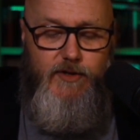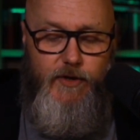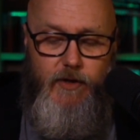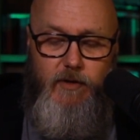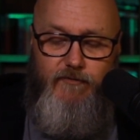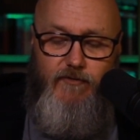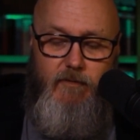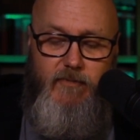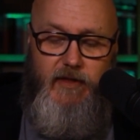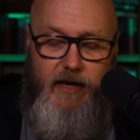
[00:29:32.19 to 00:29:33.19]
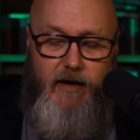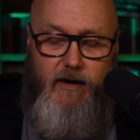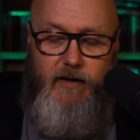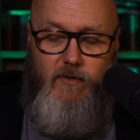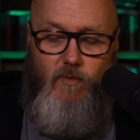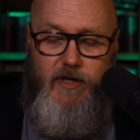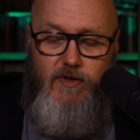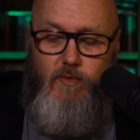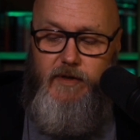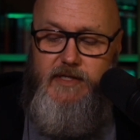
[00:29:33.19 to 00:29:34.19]
turned from there and went
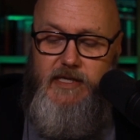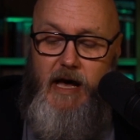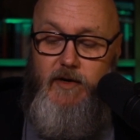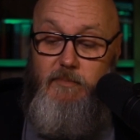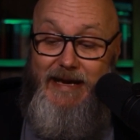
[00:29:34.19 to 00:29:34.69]
toward Sodom,